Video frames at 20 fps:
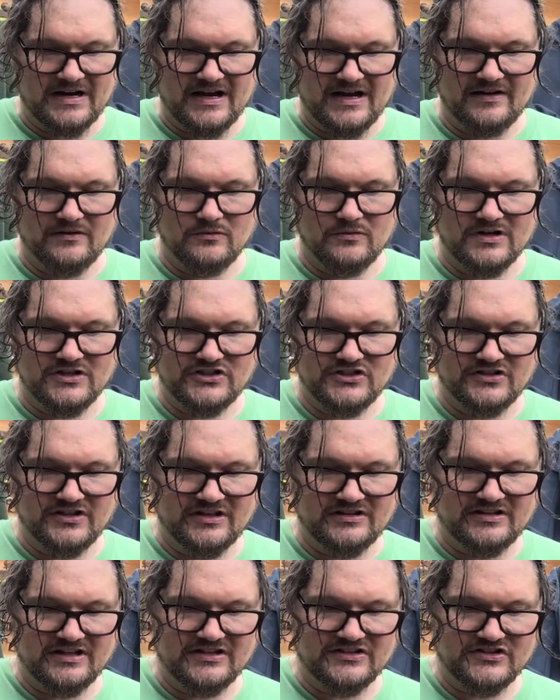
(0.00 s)
I wish
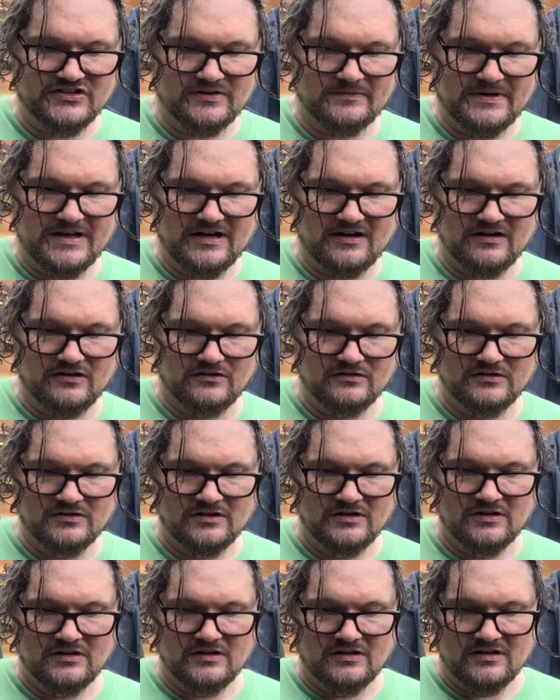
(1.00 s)
that they somehow
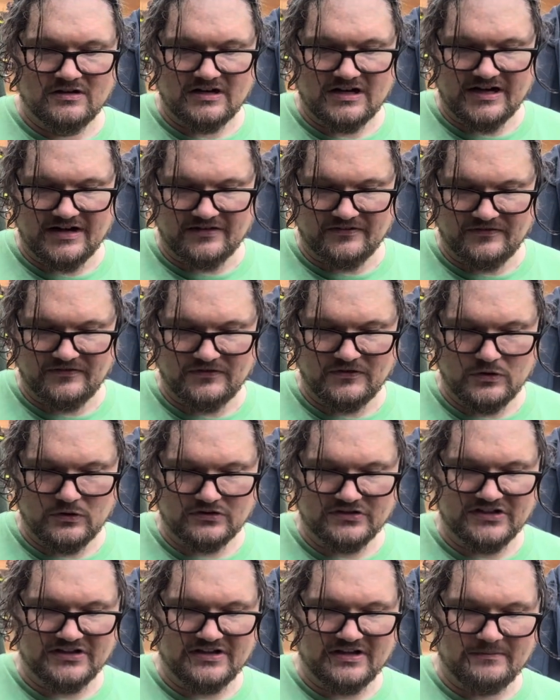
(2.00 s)
kind of
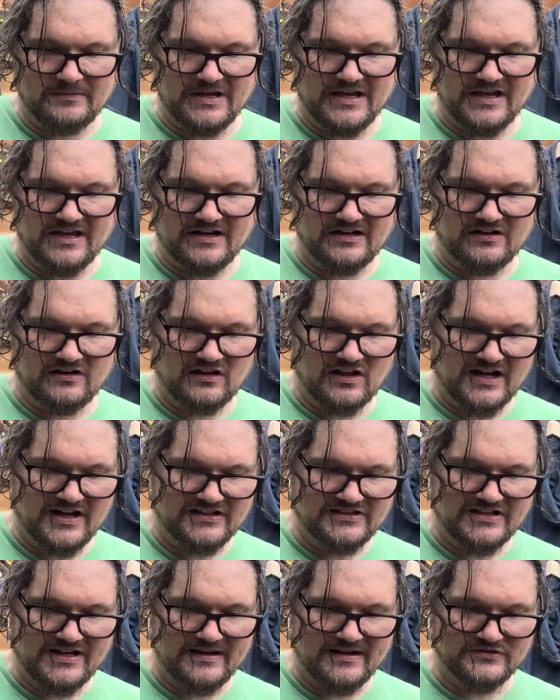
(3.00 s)
folded them in, and a lot of
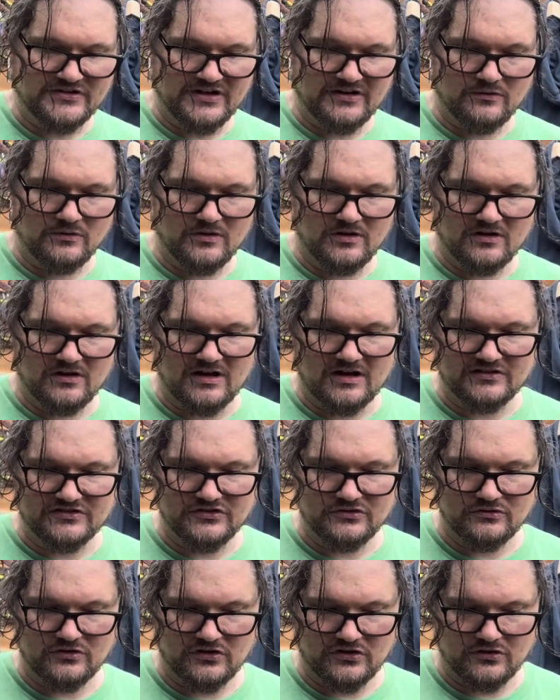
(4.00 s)
times I'll
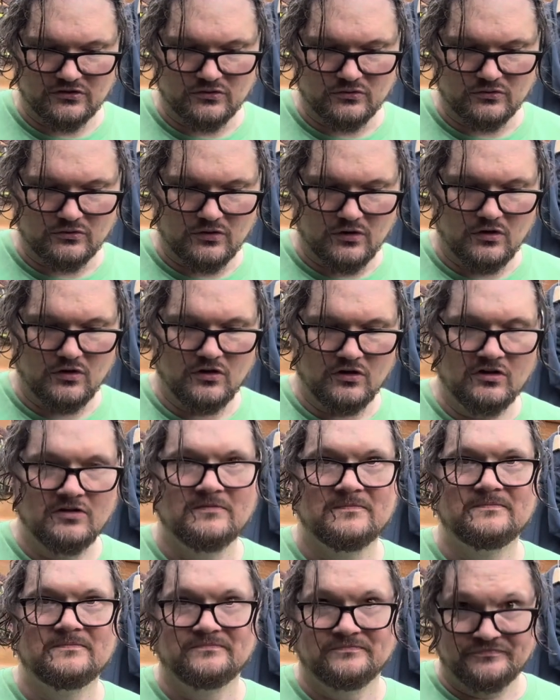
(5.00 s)
do a little roll
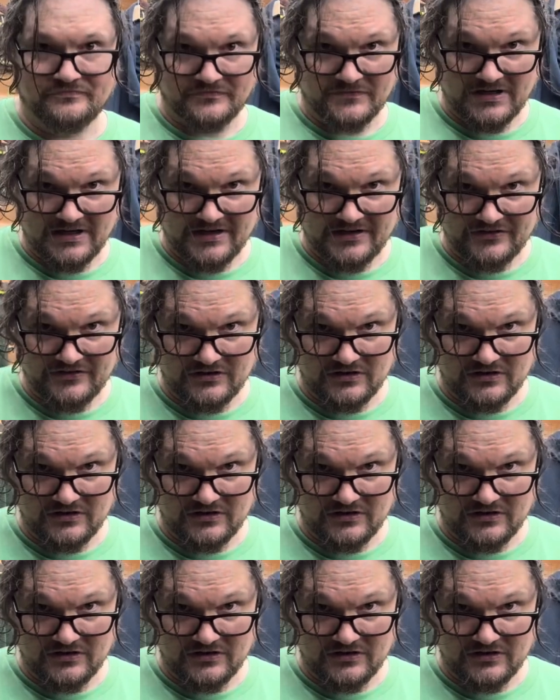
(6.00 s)
on the